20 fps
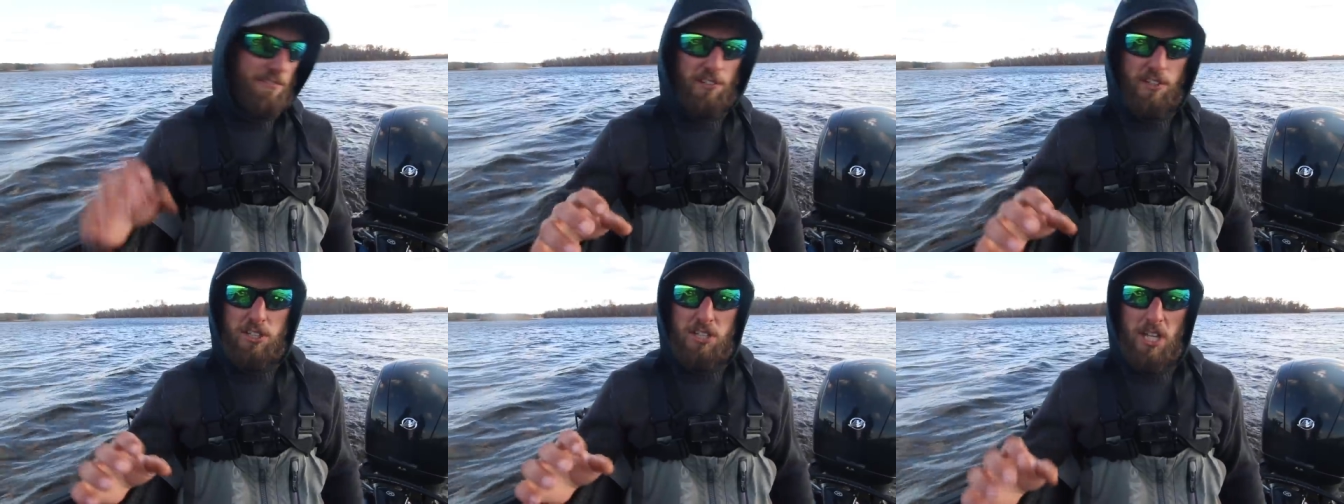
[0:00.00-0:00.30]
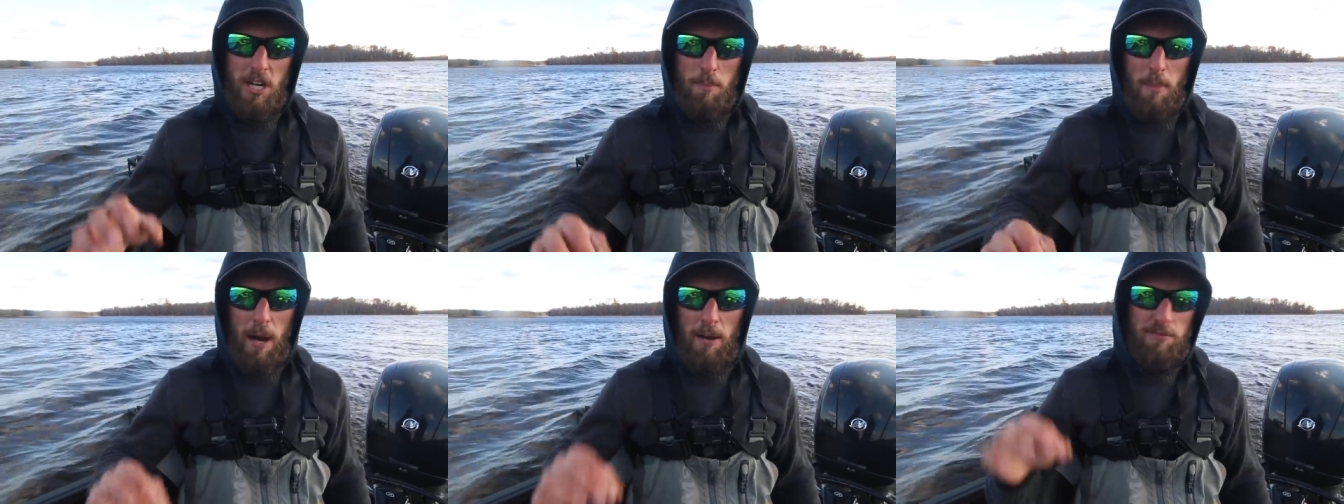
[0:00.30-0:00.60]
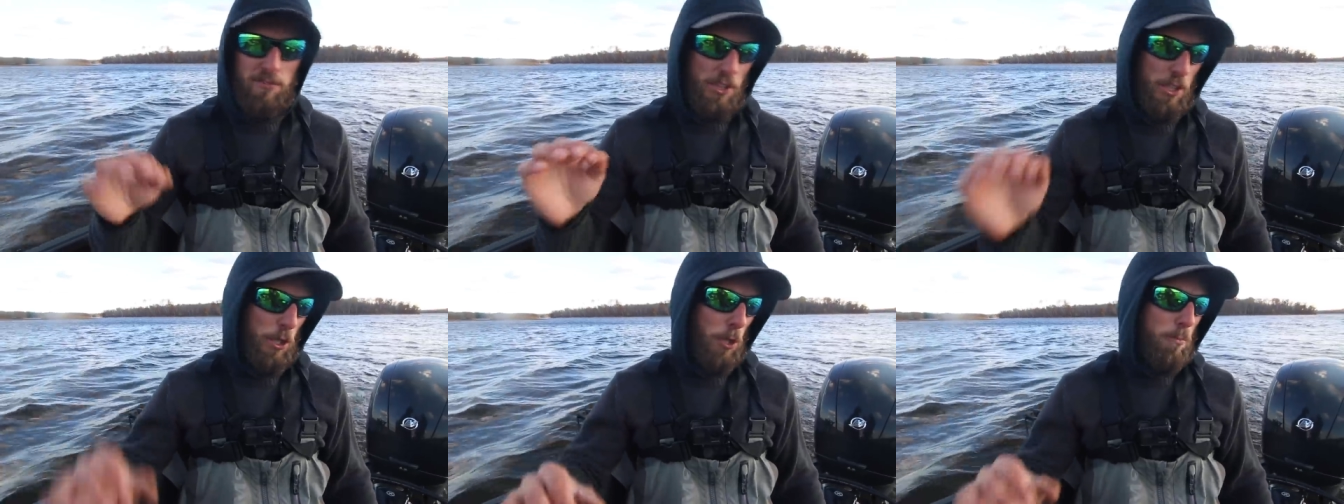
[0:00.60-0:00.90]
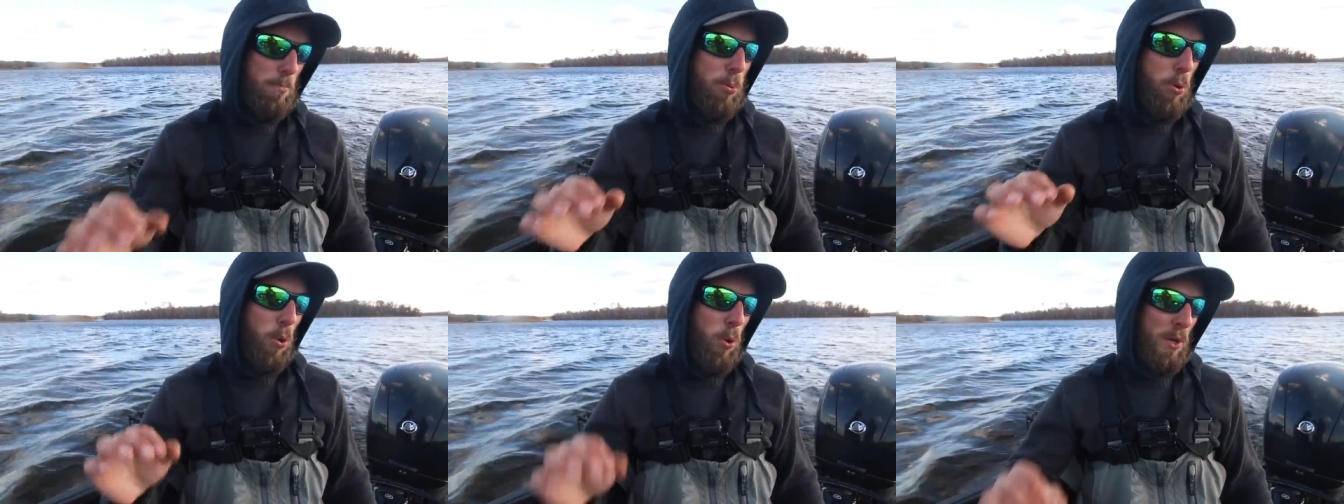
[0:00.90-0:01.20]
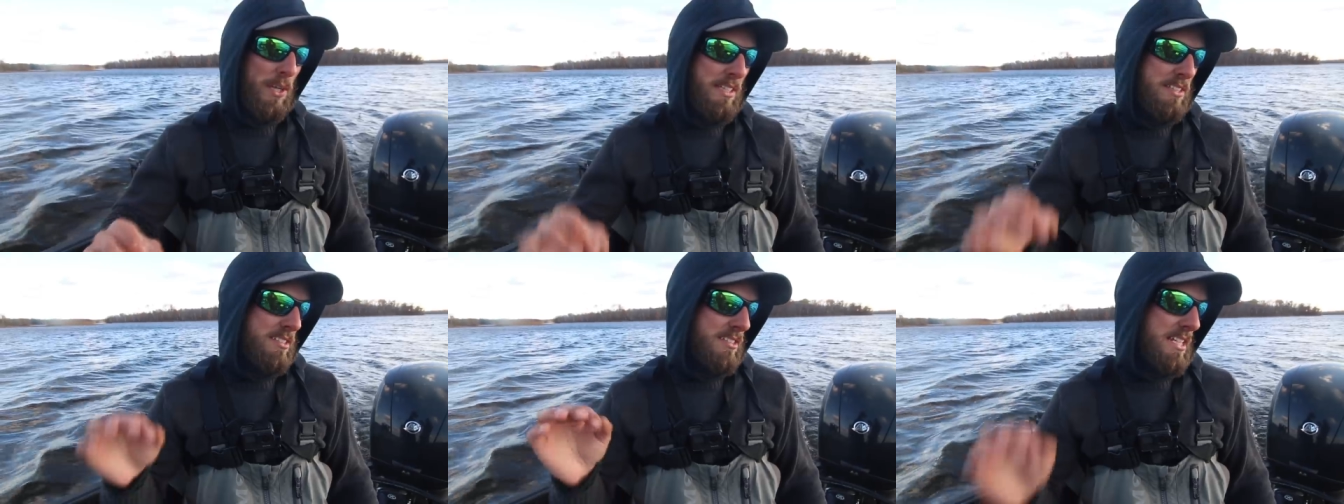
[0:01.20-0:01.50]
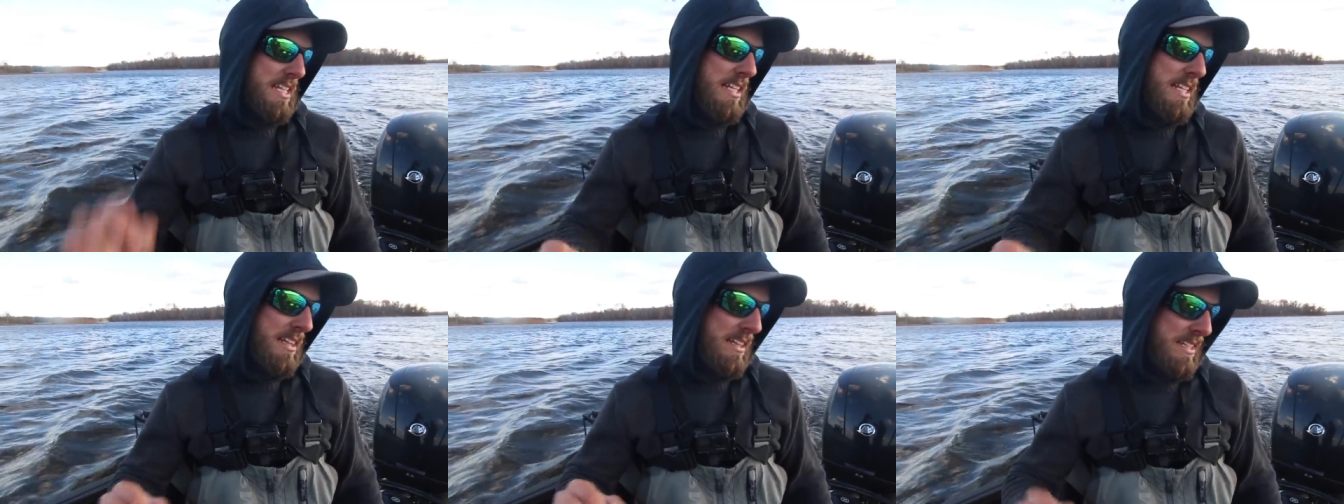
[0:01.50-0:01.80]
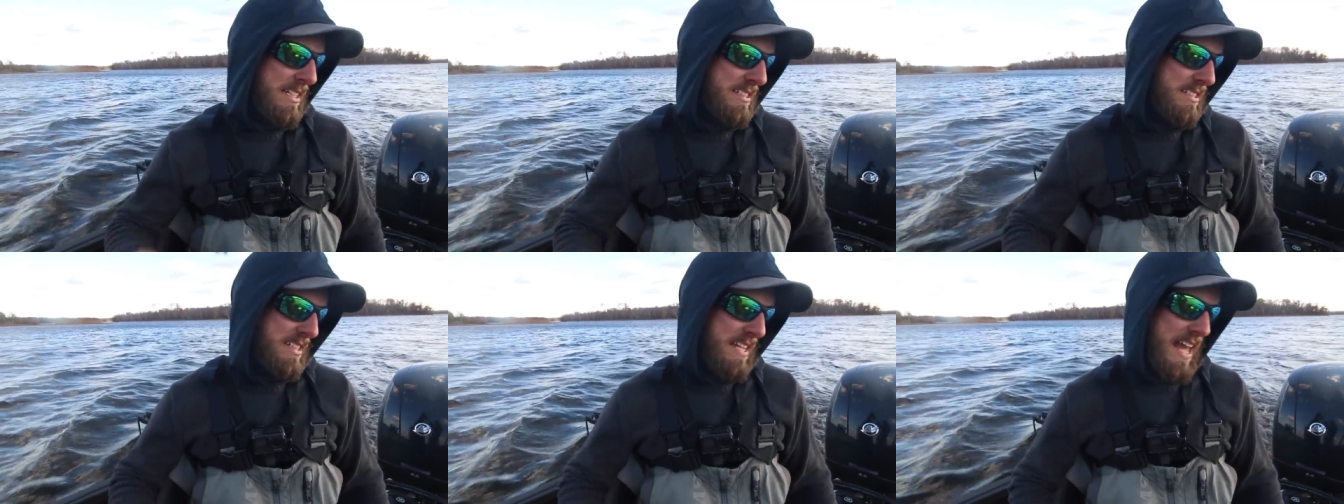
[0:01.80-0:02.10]
fish come off little points in
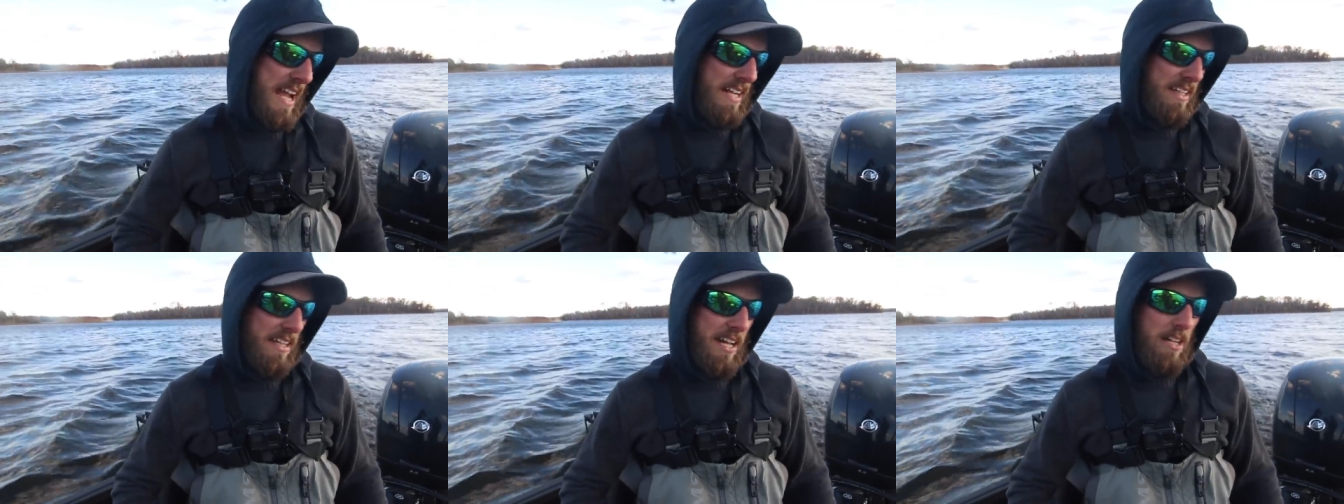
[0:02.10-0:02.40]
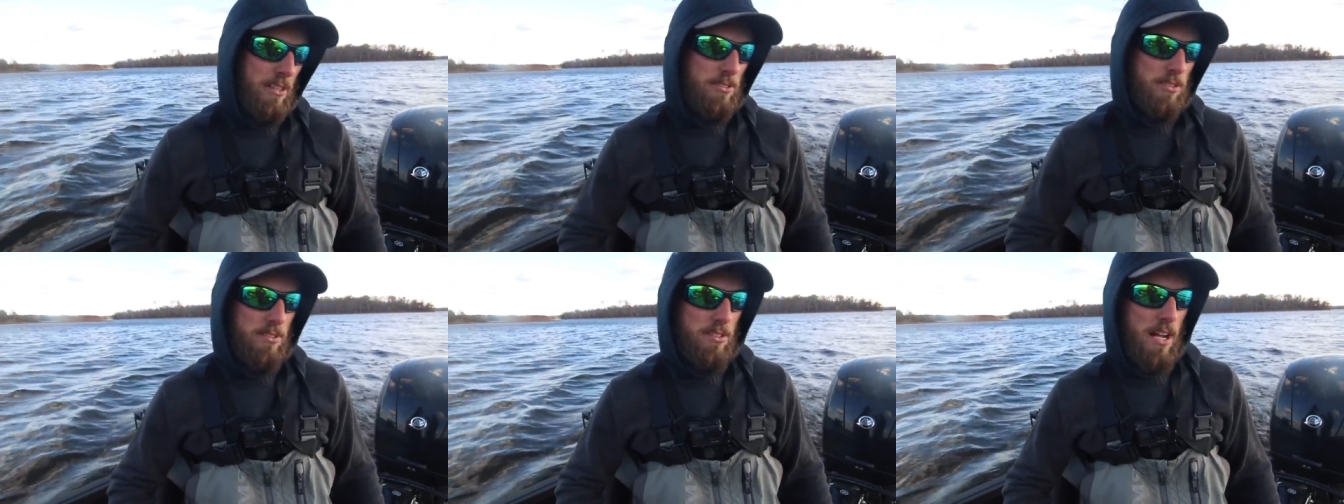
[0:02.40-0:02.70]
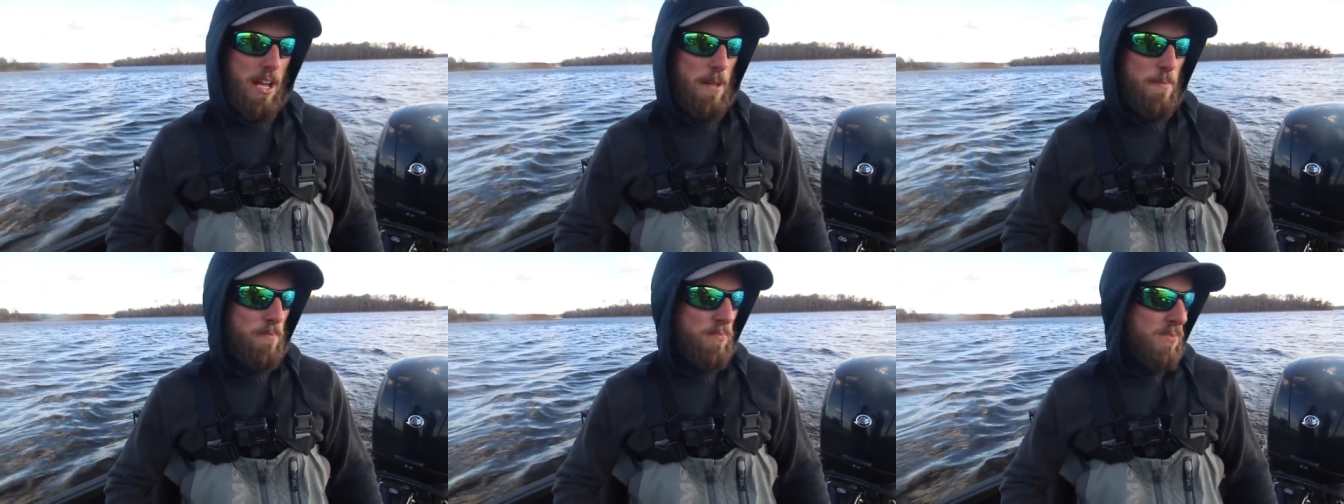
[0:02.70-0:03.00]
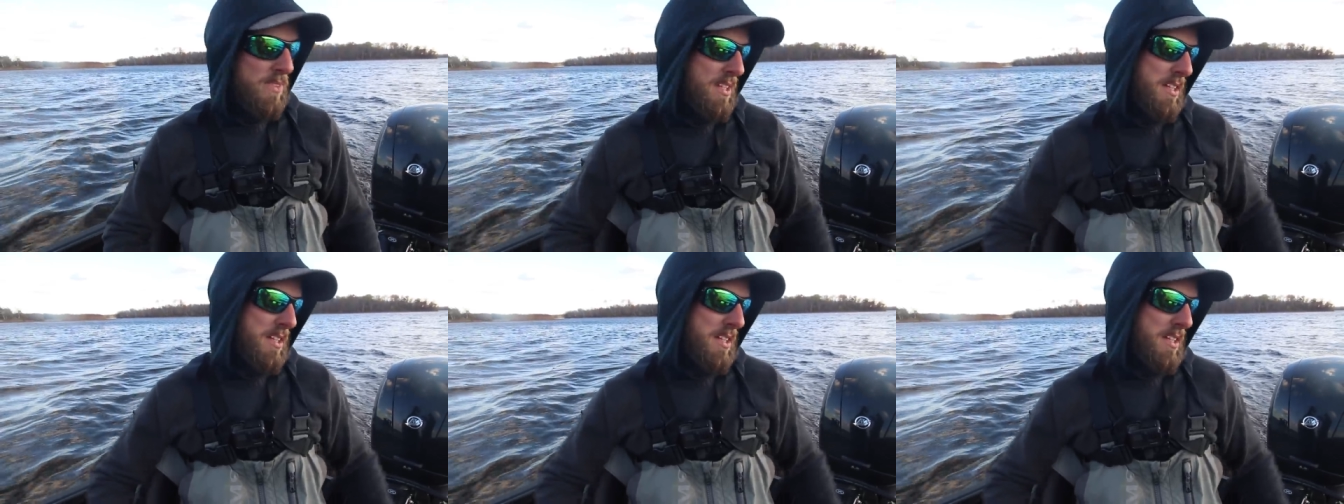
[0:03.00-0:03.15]
these neck downs, right?